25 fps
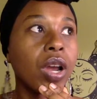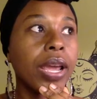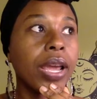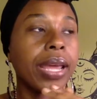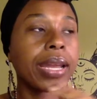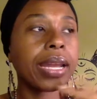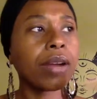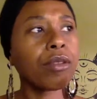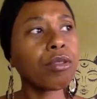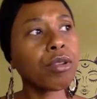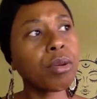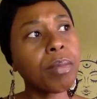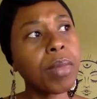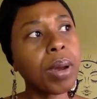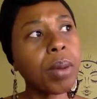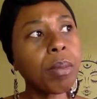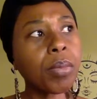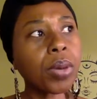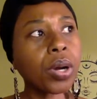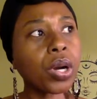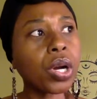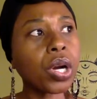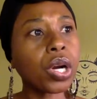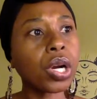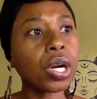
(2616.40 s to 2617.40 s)
And I
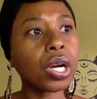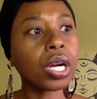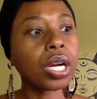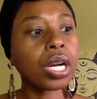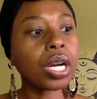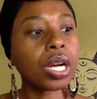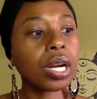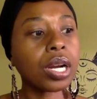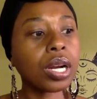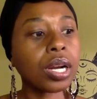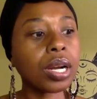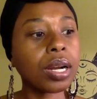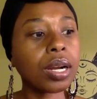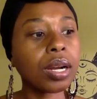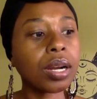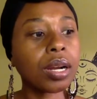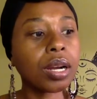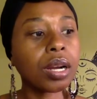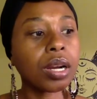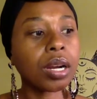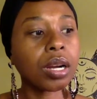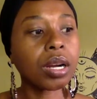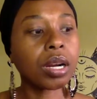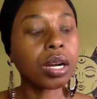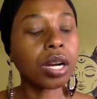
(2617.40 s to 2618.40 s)
remember
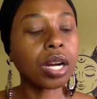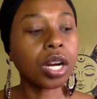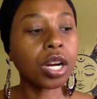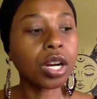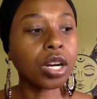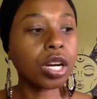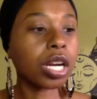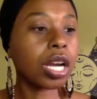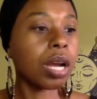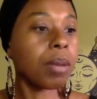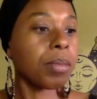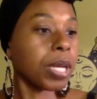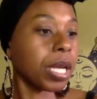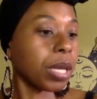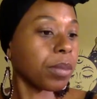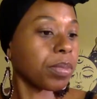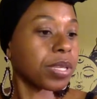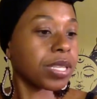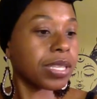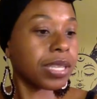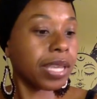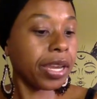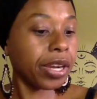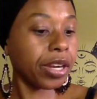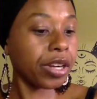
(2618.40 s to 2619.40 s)
her coming
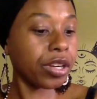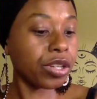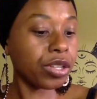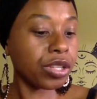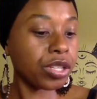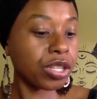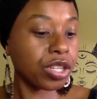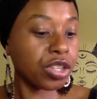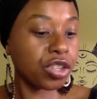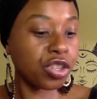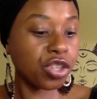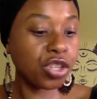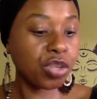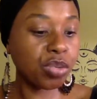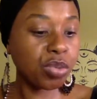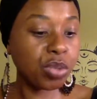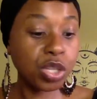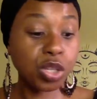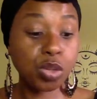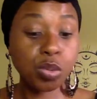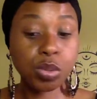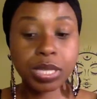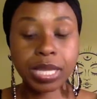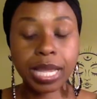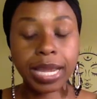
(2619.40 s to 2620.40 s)
upstairs because she was,
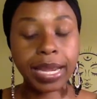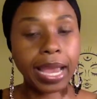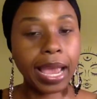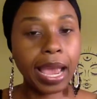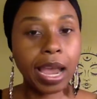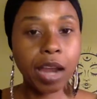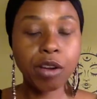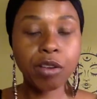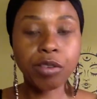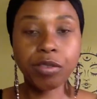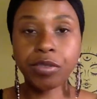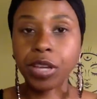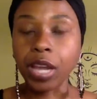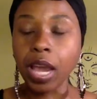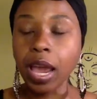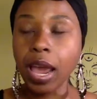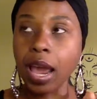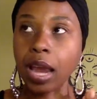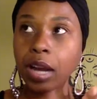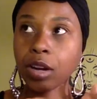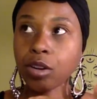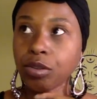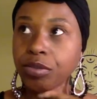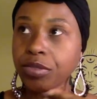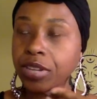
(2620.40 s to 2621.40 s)
she was like aggrav
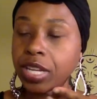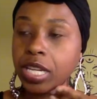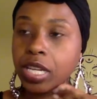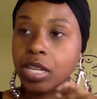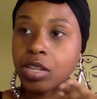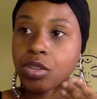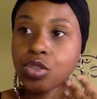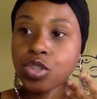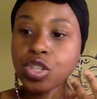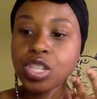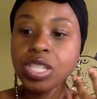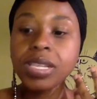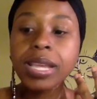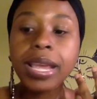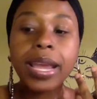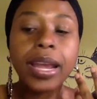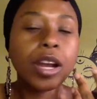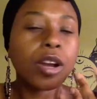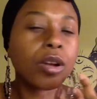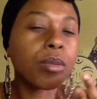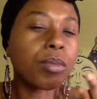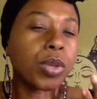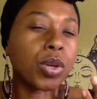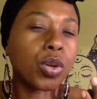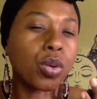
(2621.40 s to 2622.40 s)
aggravated. She's an
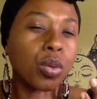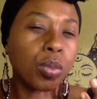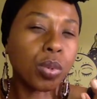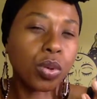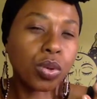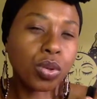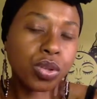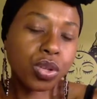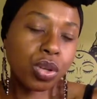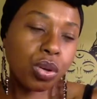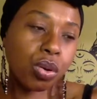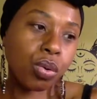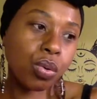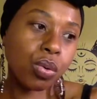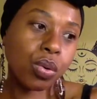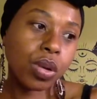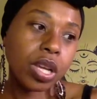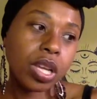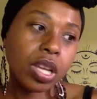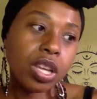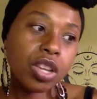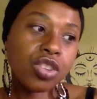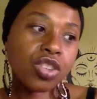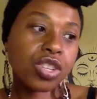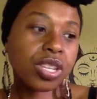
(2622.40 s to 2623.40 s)
air mutable. So
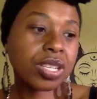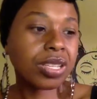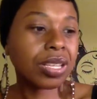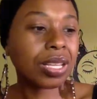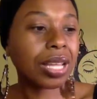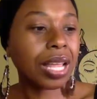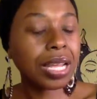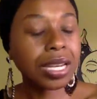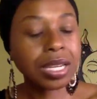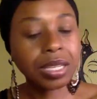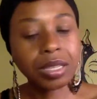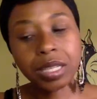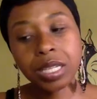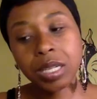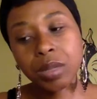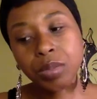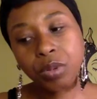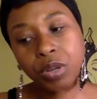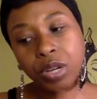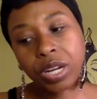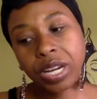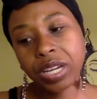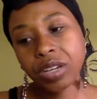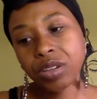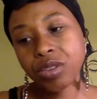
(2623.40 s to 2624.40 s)
she has a lot of
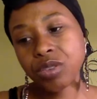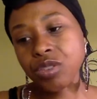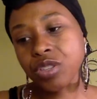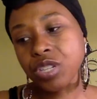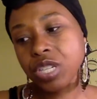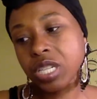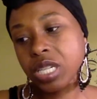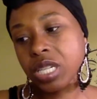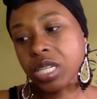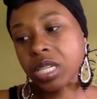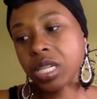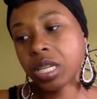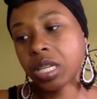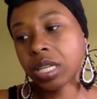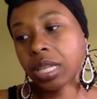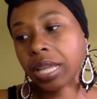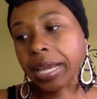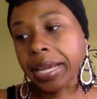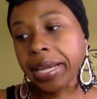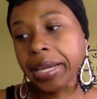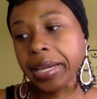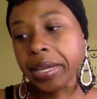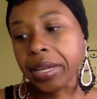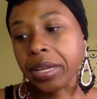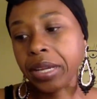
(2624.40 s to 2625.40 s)
Libra energy, and
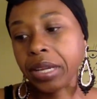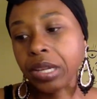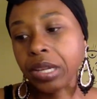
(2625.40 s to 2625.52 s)
like,